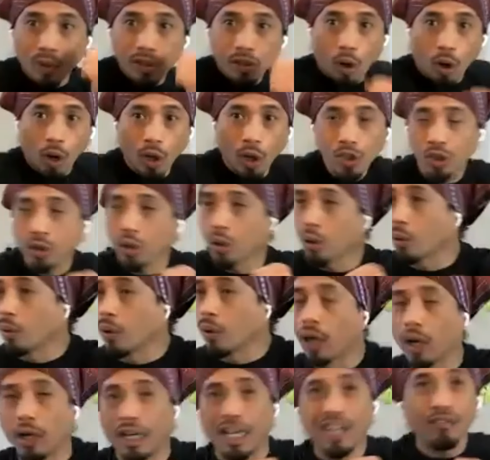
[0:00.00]
was
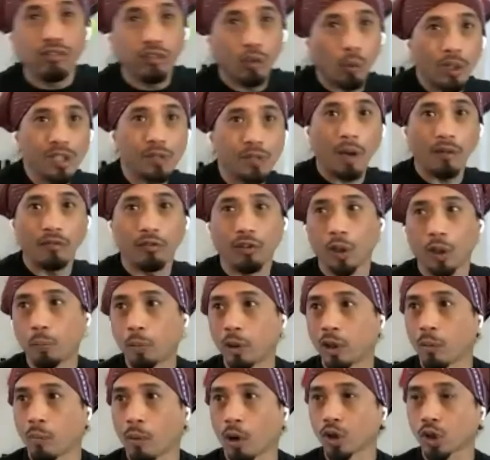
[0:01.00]
also influenced by
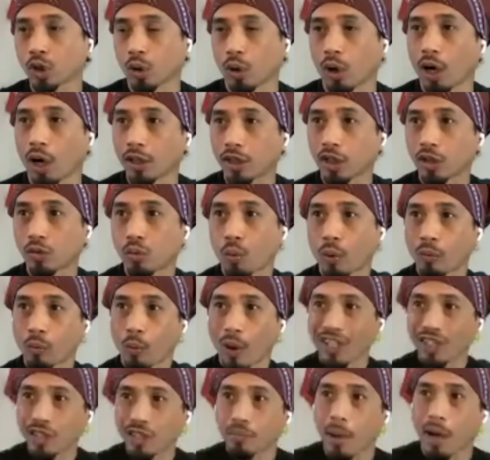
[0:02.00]
Filipino martial arts, because
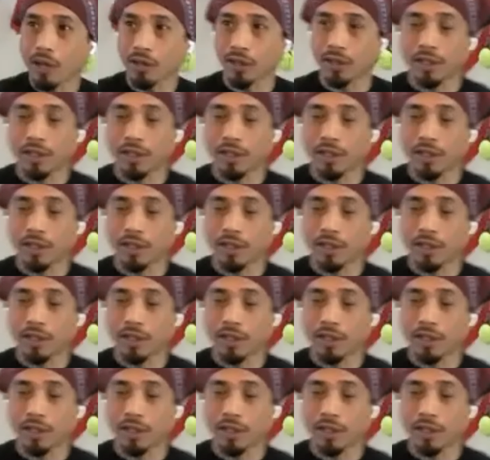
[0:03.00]
when Western